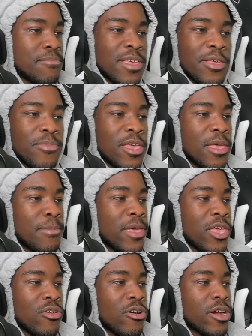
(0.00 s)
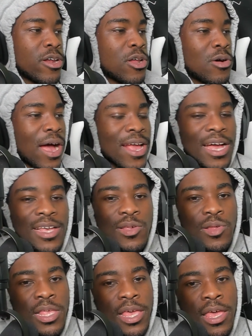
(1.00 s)
Me being me, you already know. I gotta
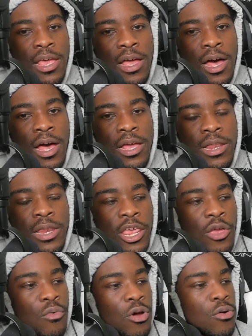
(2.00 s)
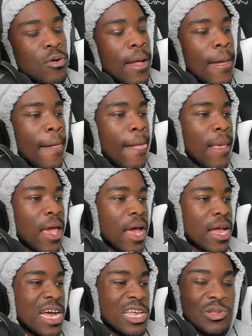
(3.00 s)
use the incognito. I
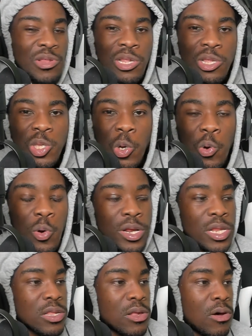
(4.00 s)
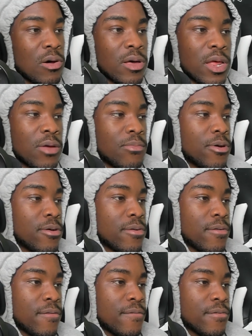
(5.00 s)
gotta use the torrents, all that, bro.
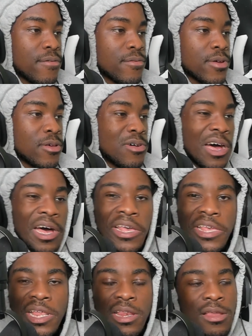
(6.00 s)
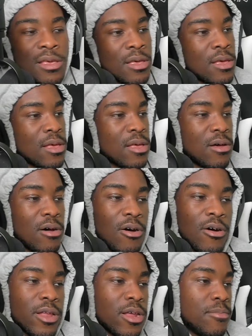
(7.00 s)
Real onion,
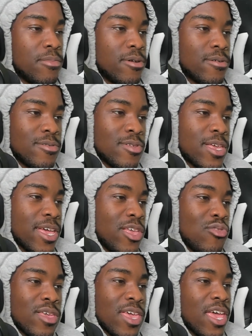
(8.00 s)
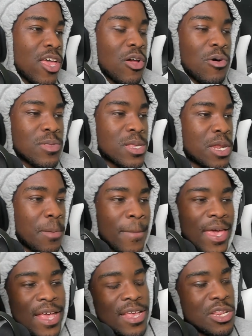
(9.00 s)
all that, bro. You can't, you can't go to the
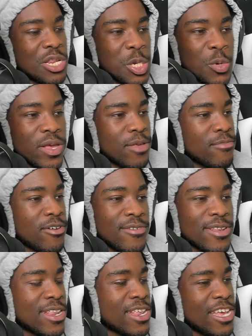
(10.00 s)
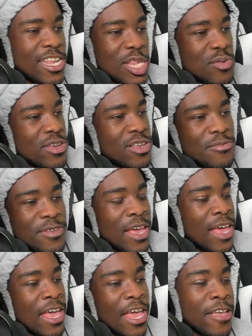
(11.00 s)
main joint, bro. The history,
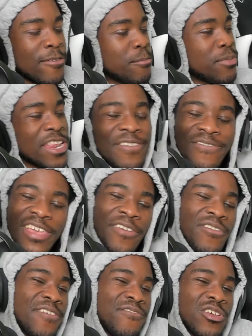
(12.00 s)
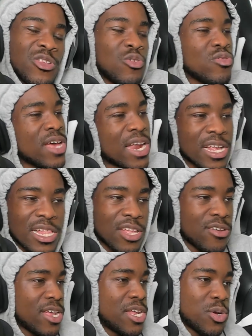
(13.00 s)
it, but if, even if you do, you gotta
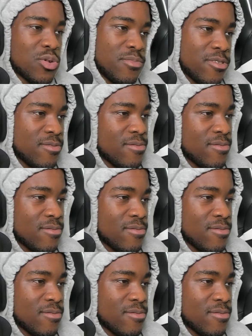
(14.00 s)
clear that joint, bro.